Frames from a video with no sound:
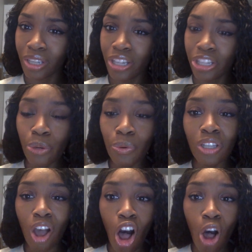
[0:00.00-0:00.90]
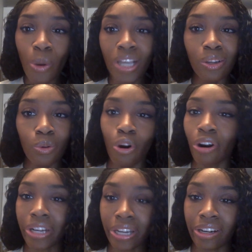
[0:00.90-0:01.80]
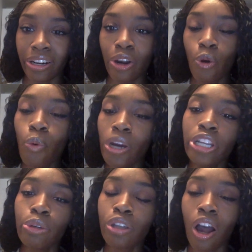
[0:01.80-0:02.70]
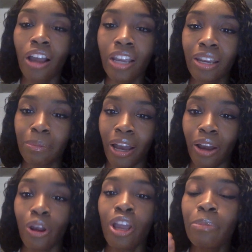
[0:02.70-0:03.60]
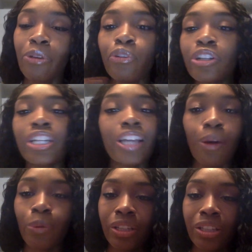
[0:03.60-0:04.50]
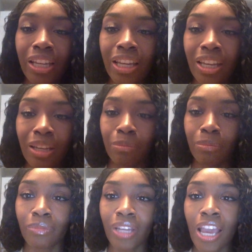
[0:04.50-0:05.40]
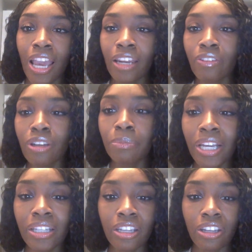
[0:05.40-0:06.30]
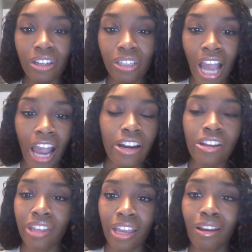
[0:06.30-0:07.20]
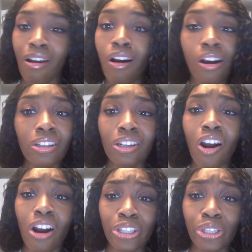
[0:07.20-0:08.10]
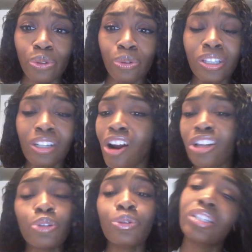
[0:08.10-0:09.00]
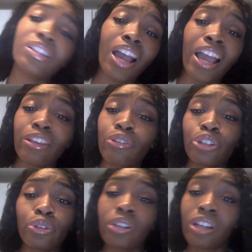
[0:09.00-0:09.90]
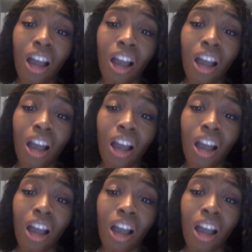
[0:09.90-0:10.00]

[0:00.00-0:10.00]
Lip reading: She was always a warrior. What are you talking about? Before she got with the team. And if you're basing your entire thing on the cartoon is not accurate to the